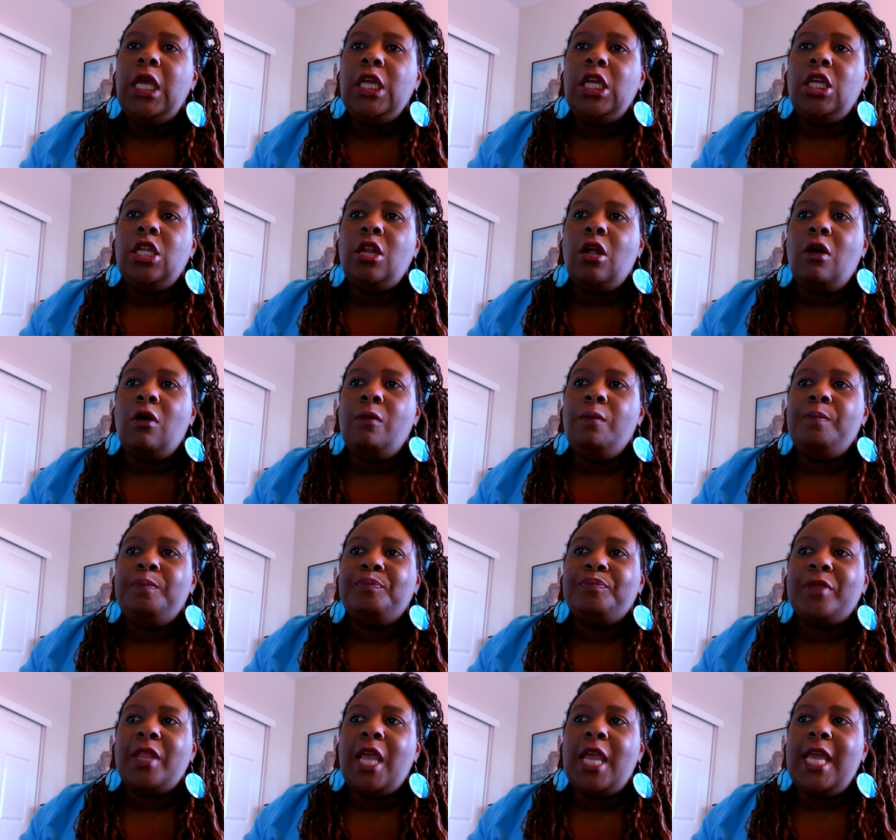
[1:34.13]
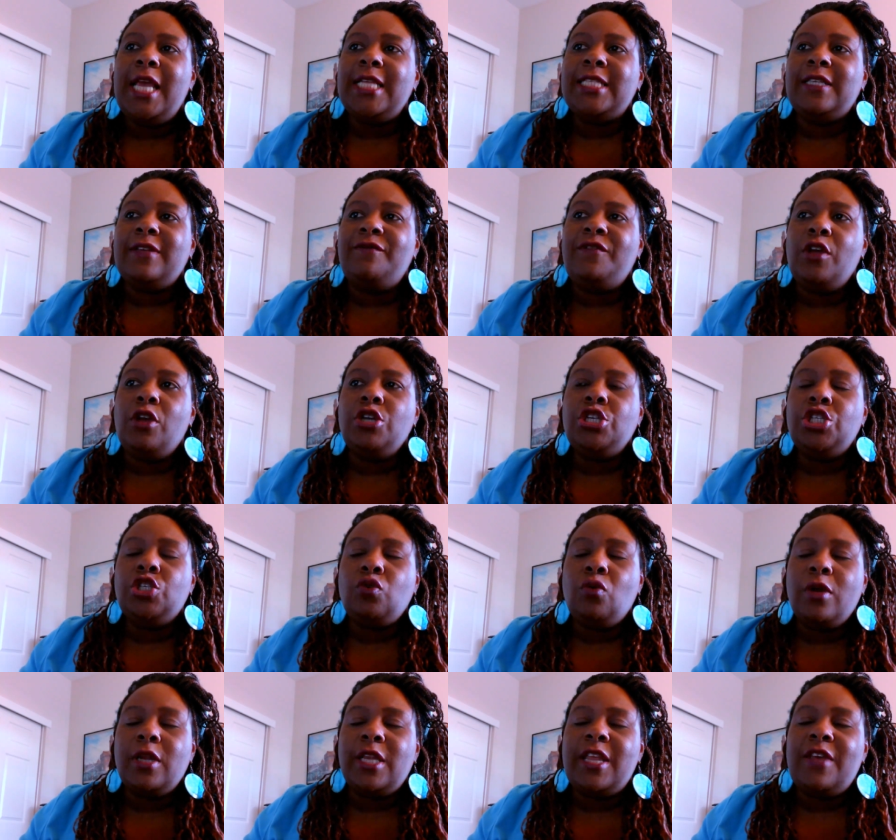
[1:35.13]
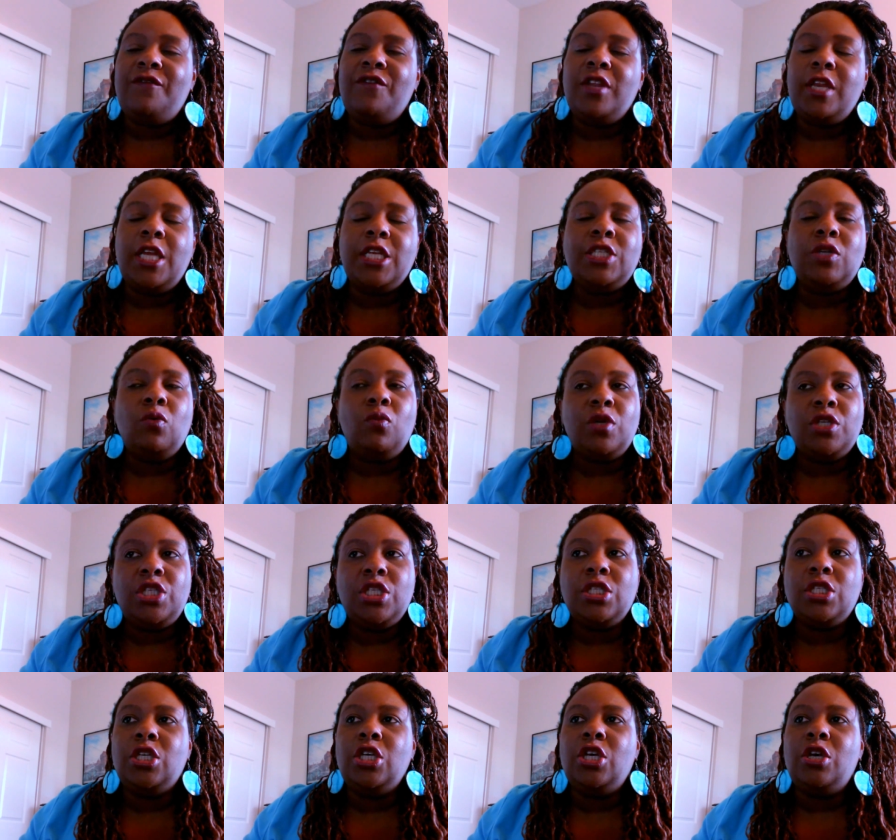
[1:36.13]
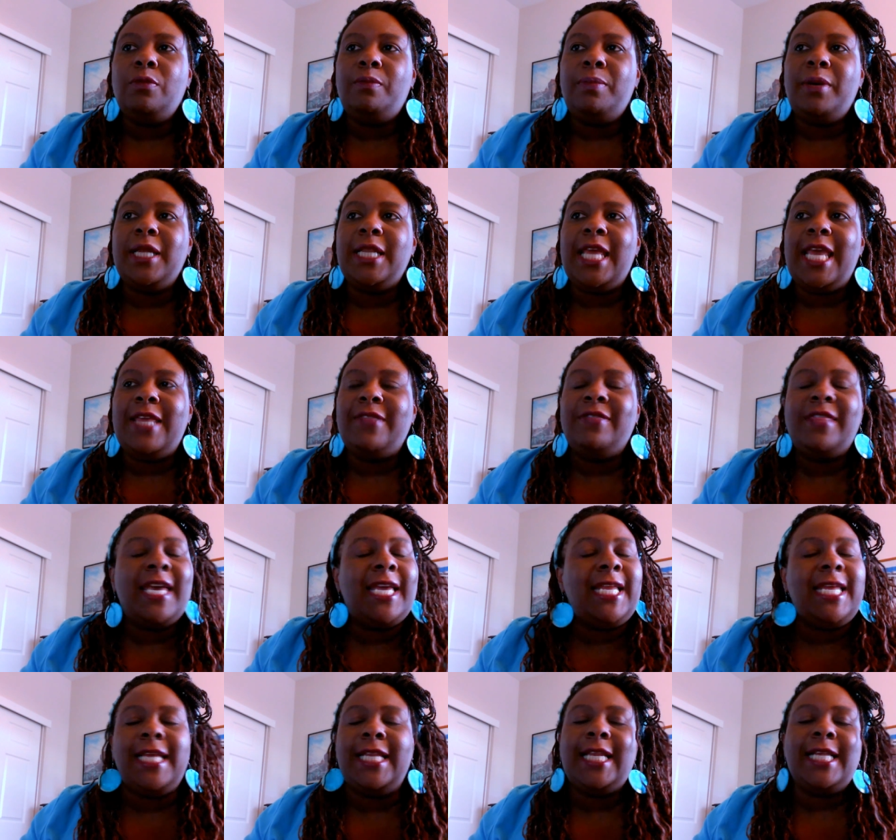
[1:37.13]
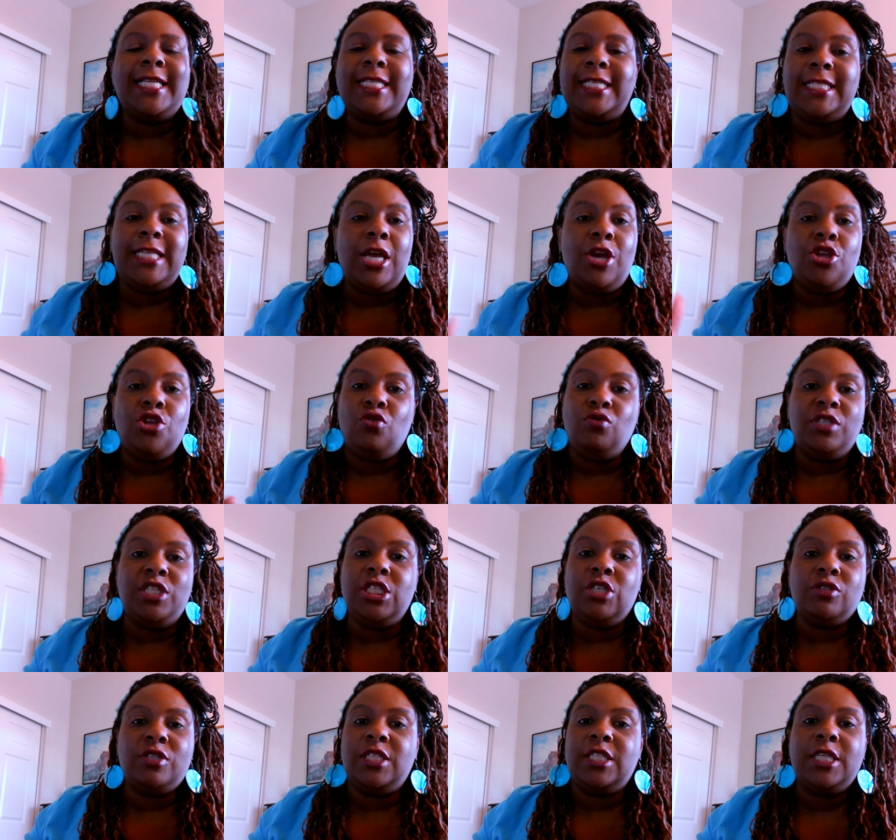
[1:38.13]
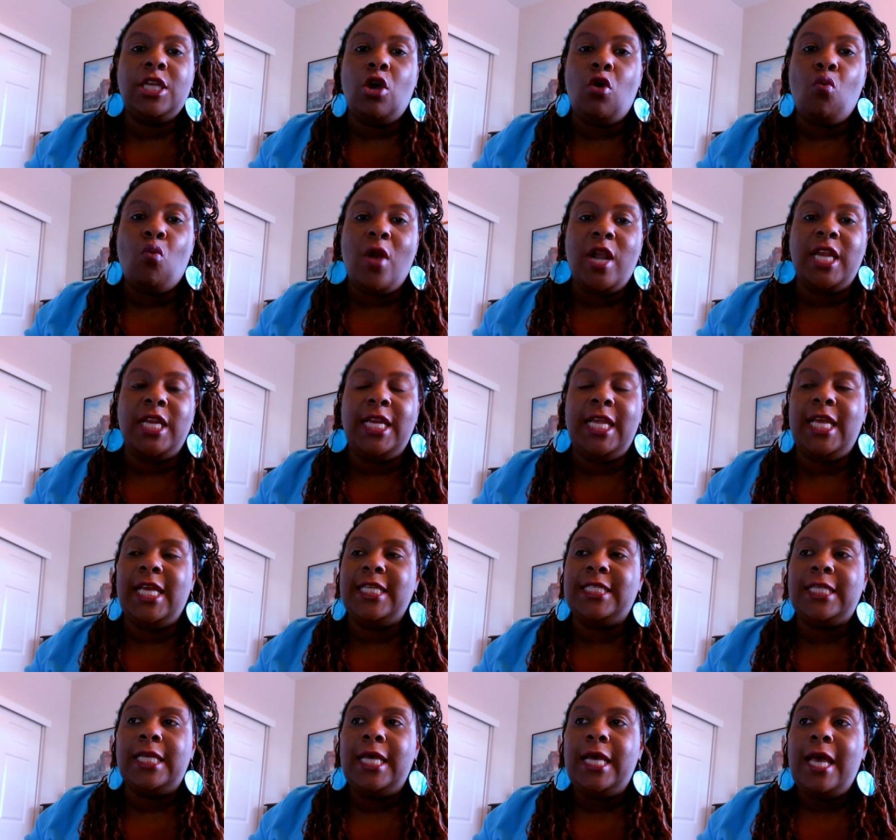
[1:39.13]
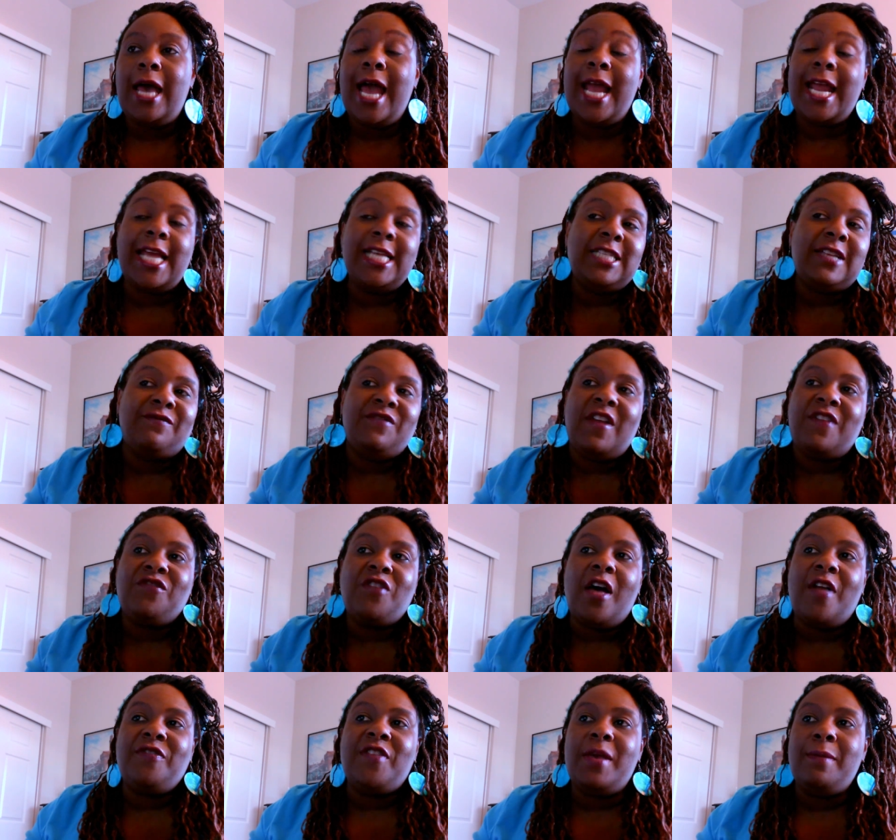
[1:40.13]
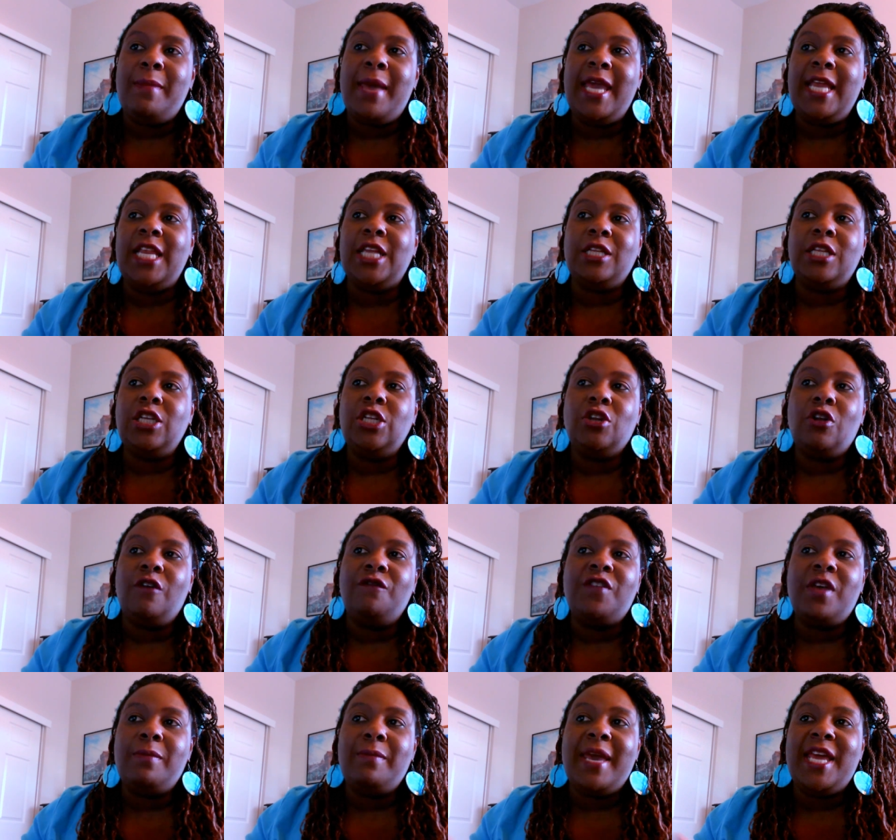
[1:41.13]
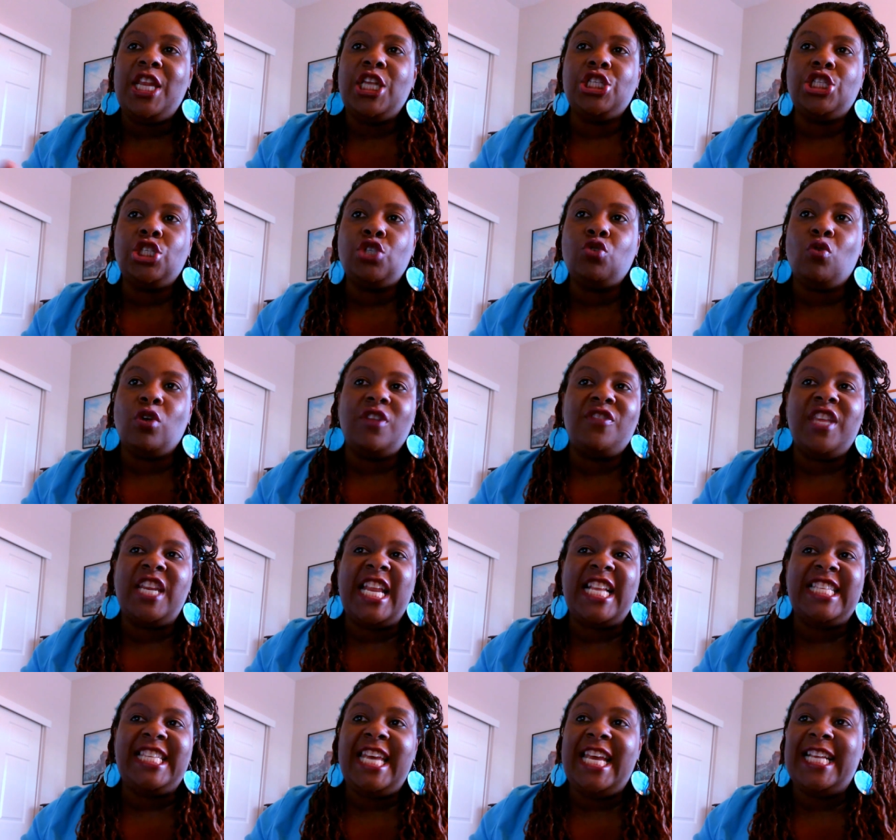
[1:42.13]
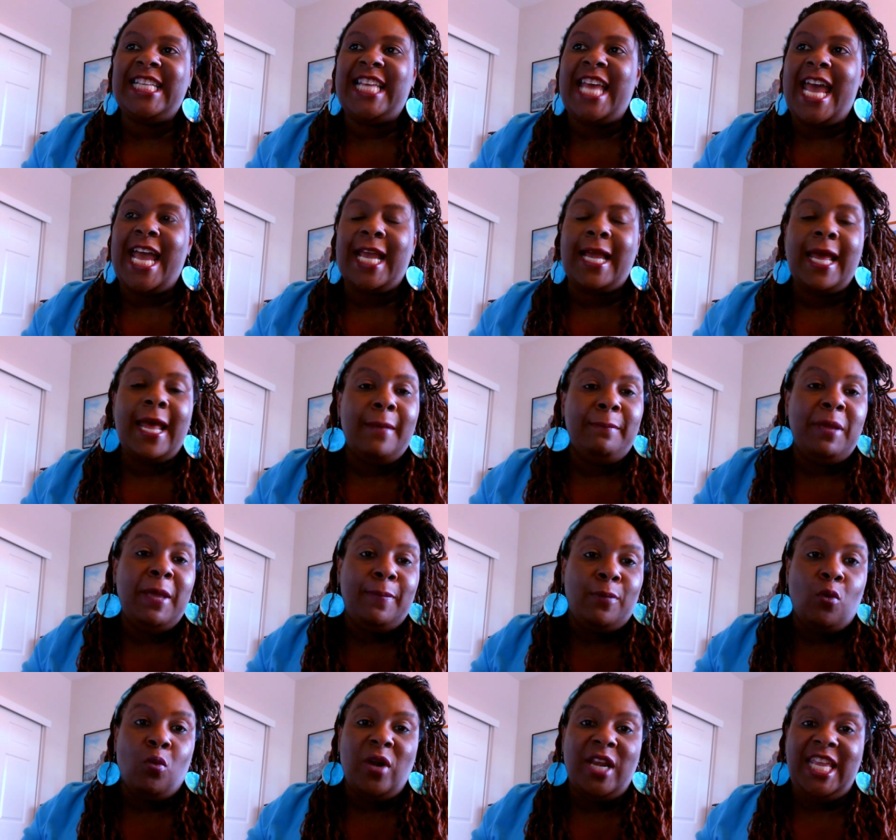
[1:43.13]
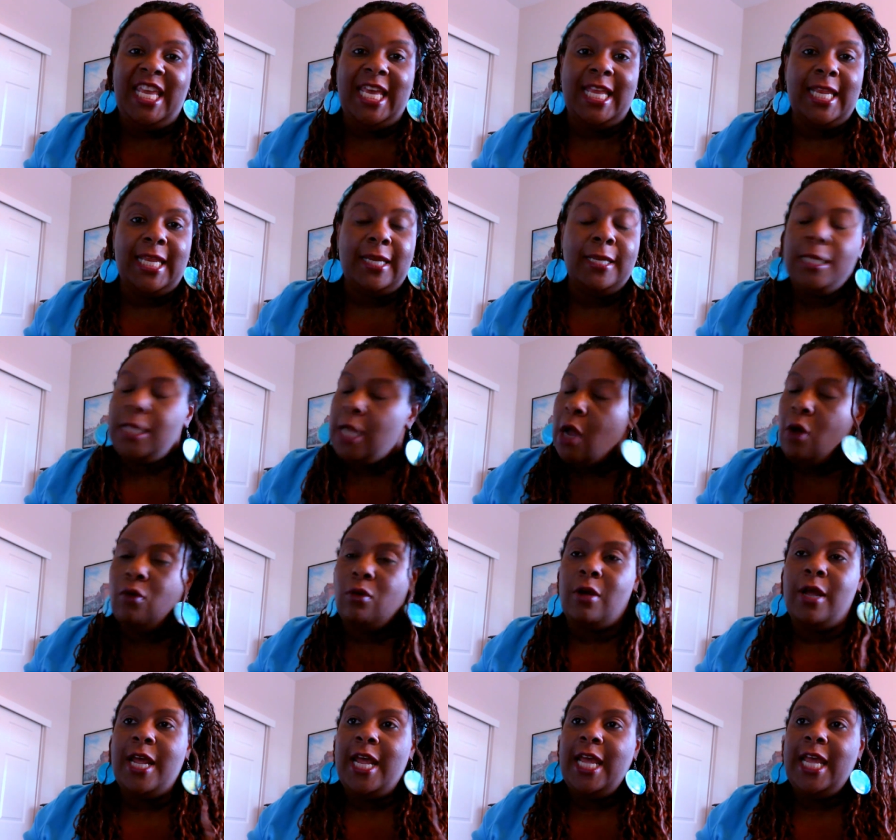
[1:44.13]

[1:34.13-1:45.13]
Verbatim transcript: you know, it's a very short definition, which is good, but they, it doesn't tell you st still what it is. I guess if they thought they made it, you know, if they made it shorter than a tic tac, people would get it. No,